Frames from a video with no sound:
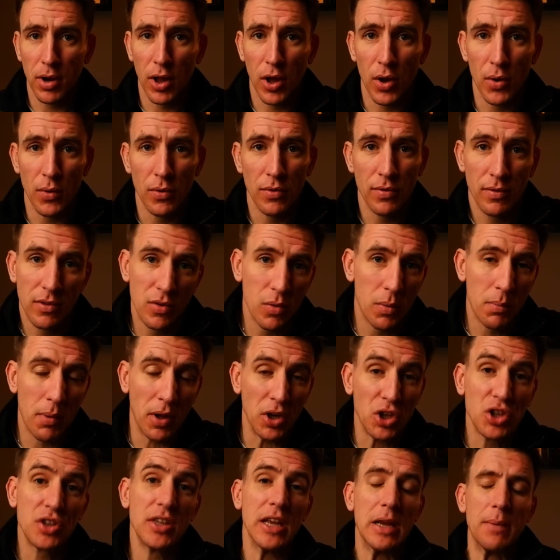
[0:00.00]
below to a
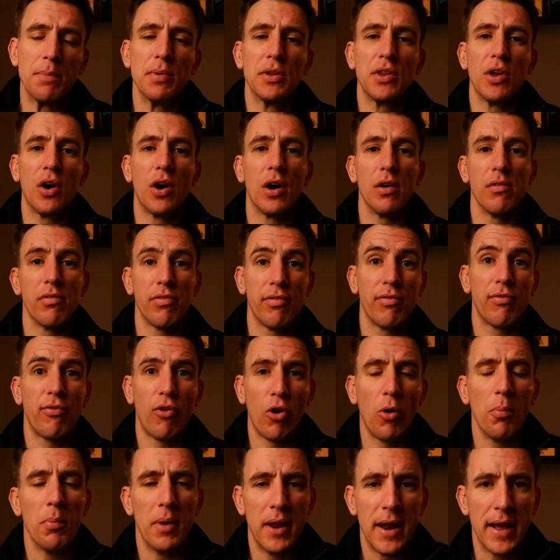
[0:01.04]
much deeper dive
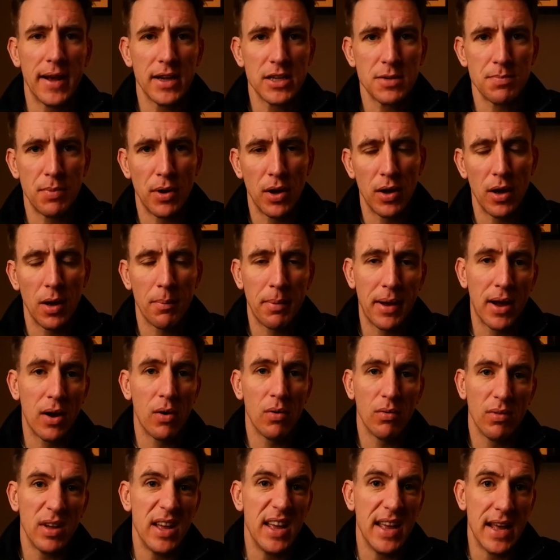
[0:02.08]
from an expert
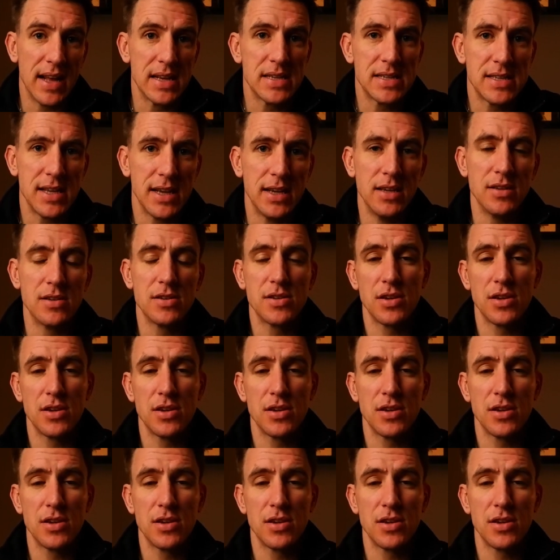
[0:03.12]
about ESDs.